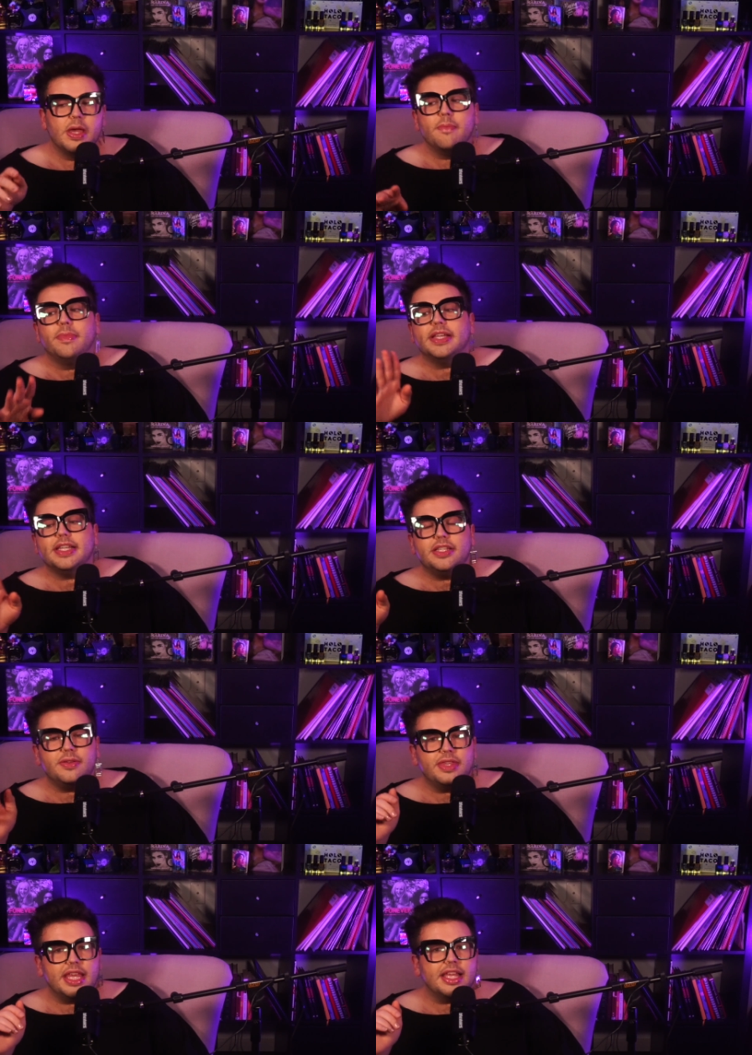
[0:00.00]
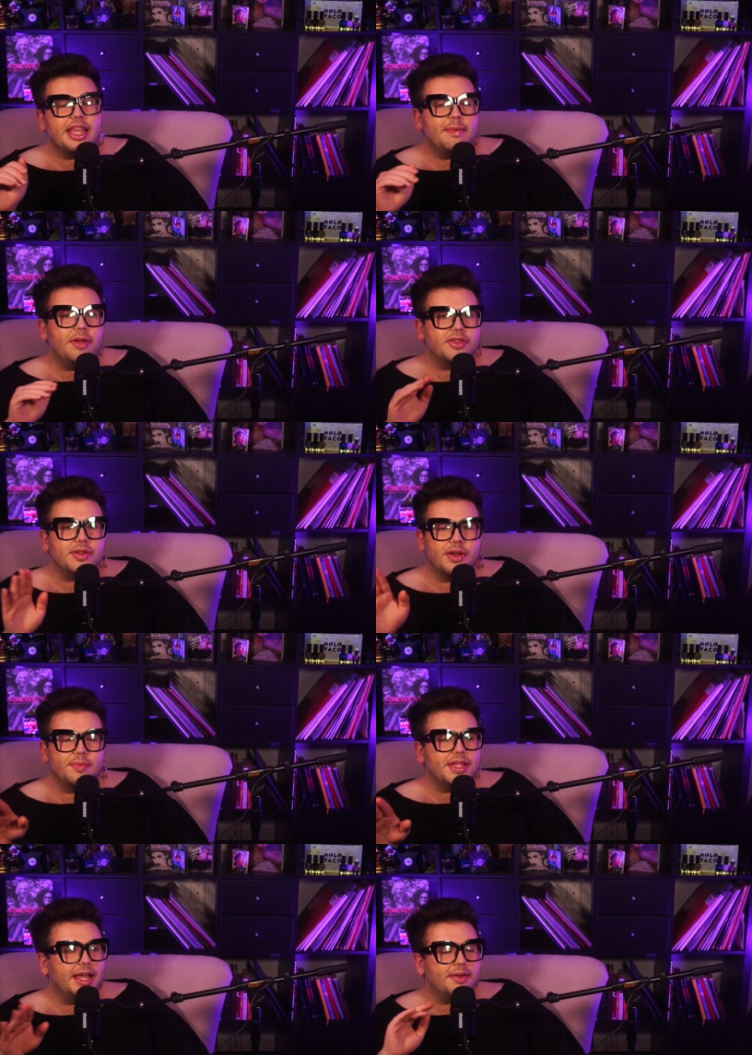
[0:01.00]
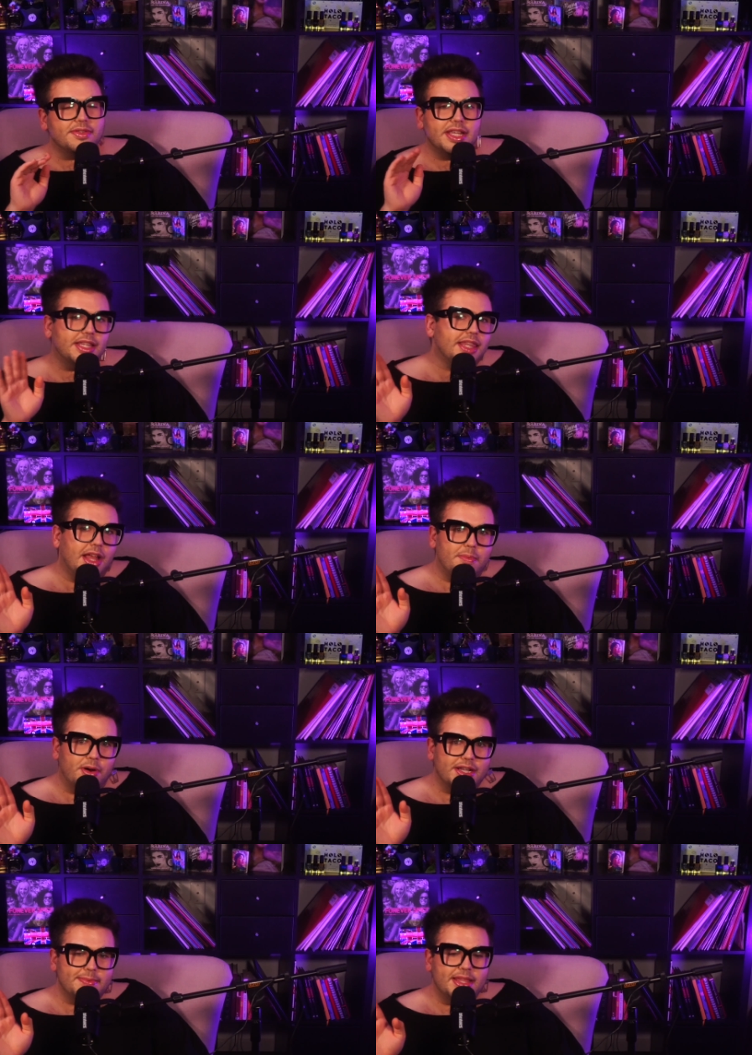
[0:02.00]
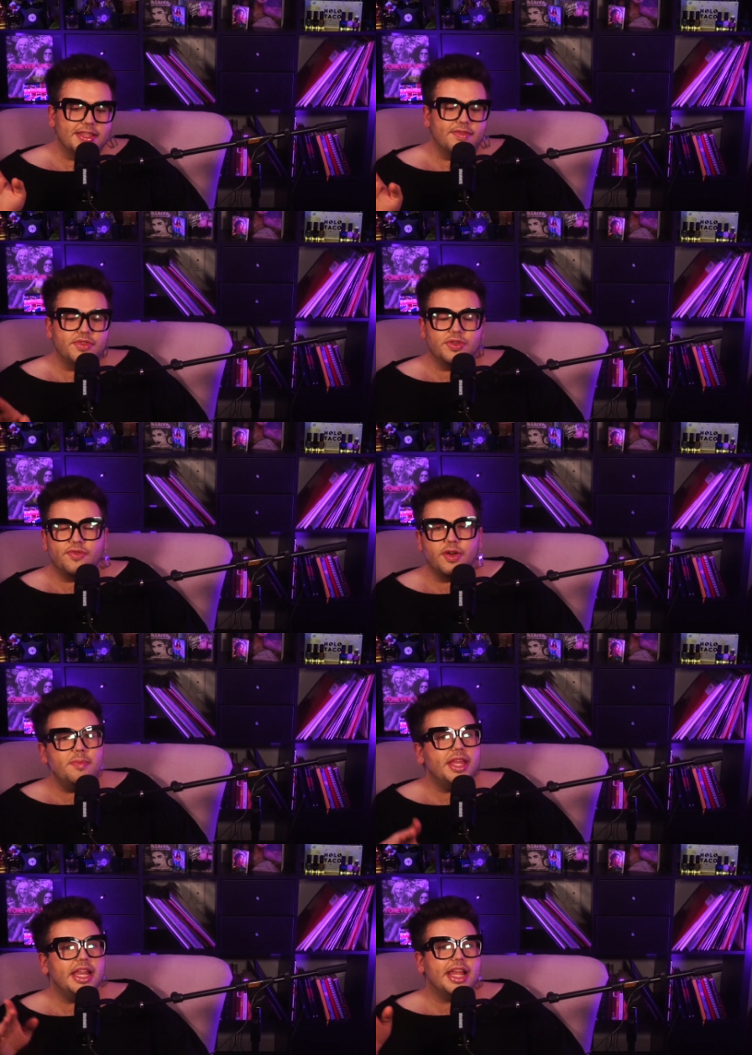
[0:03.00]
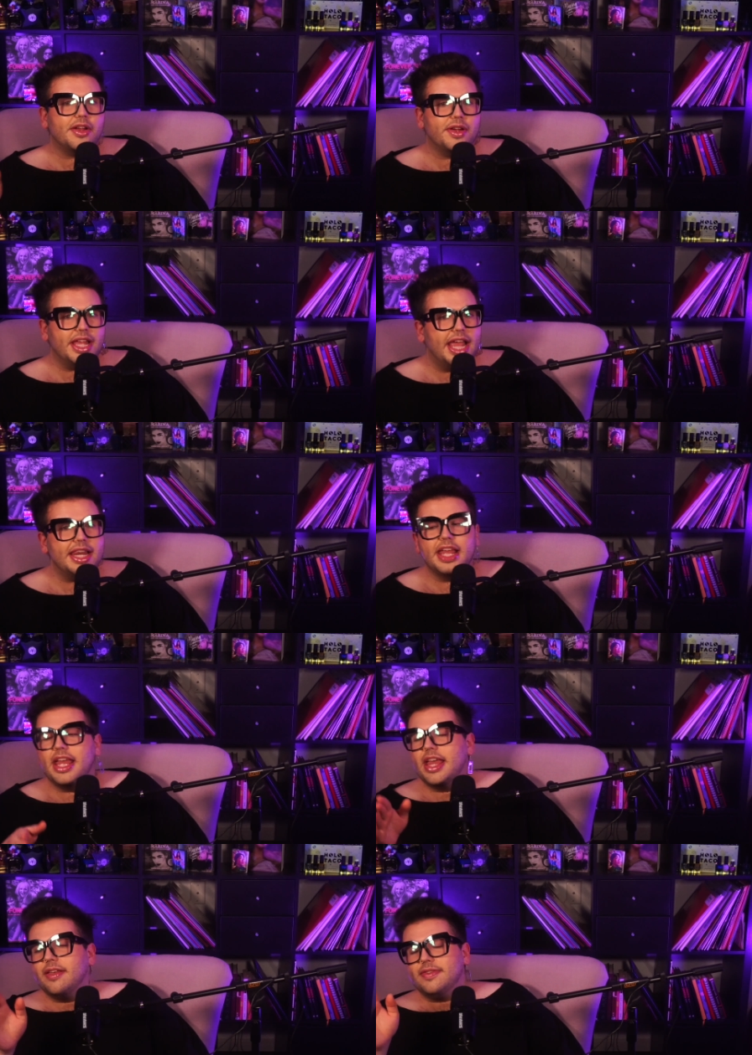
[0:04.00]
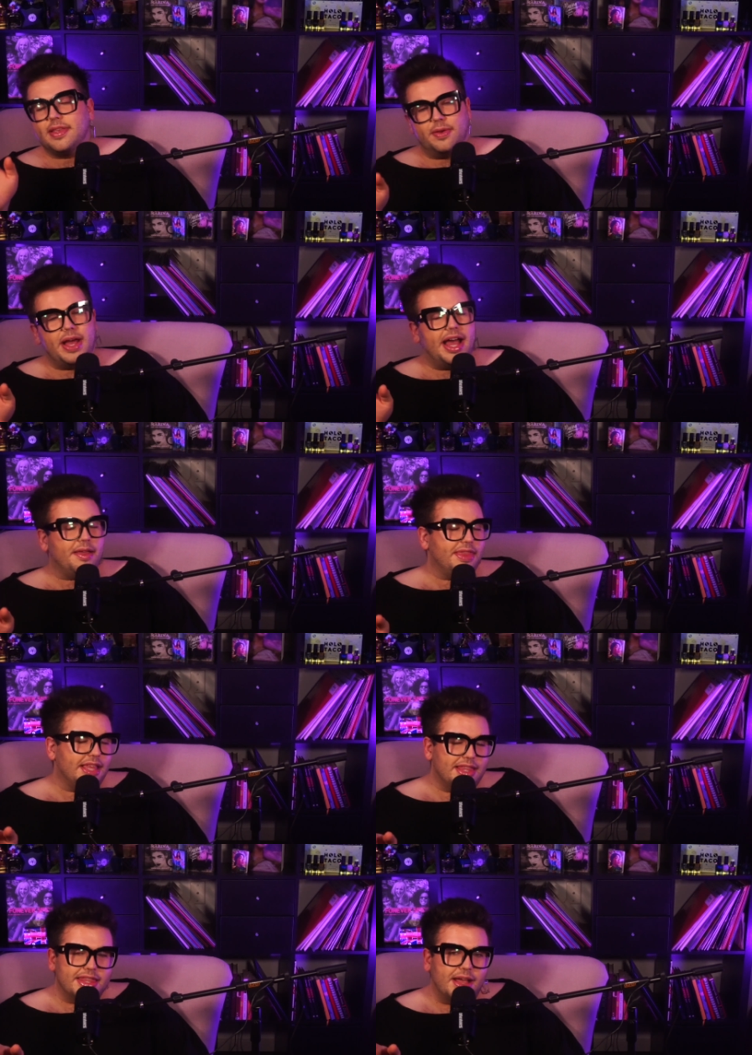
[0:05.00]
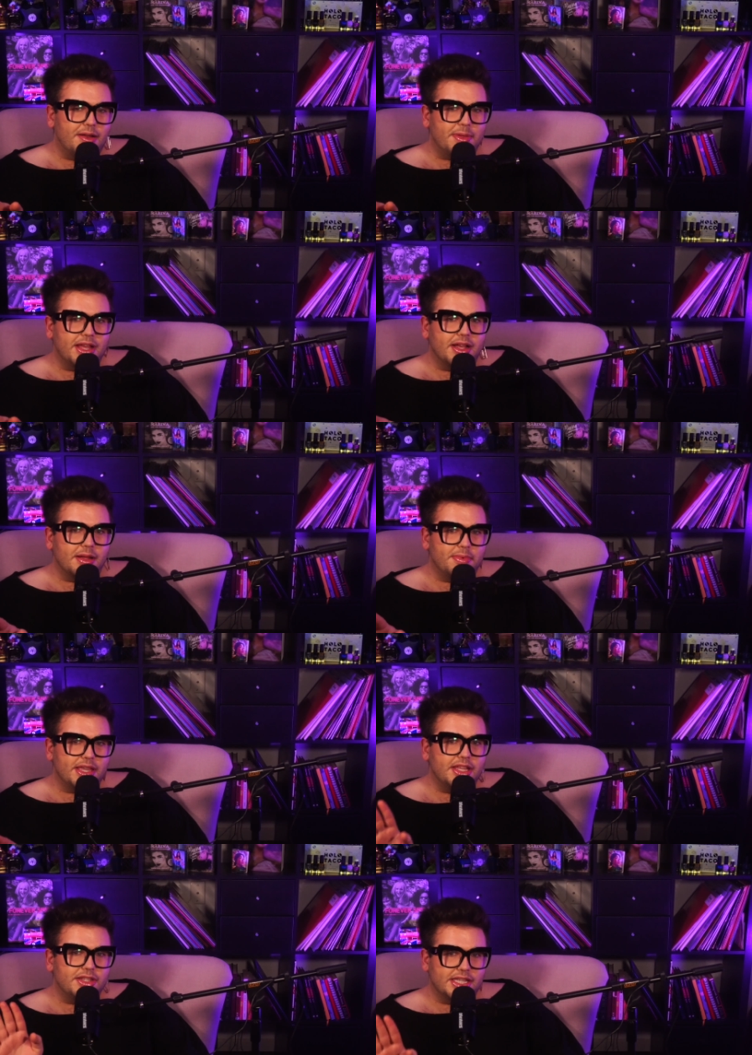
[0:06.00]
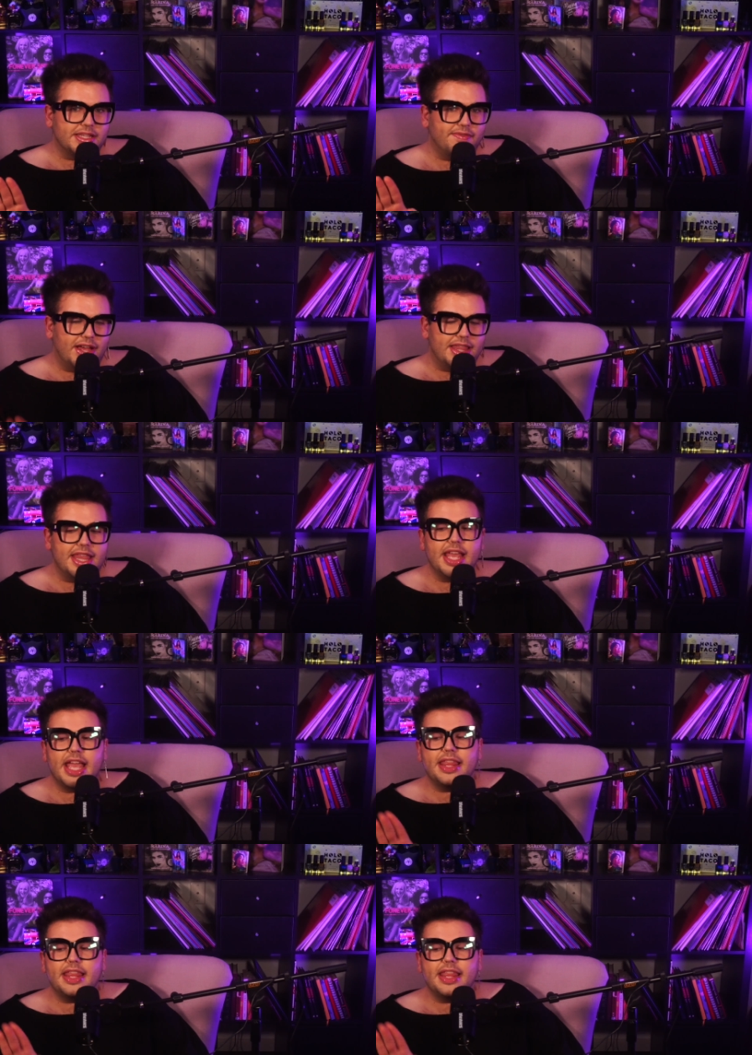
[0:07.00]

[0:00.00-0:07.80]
because I do think that multichromes, I understand that they are more expensive to formulate and create so I think that that would be a completely justified thing.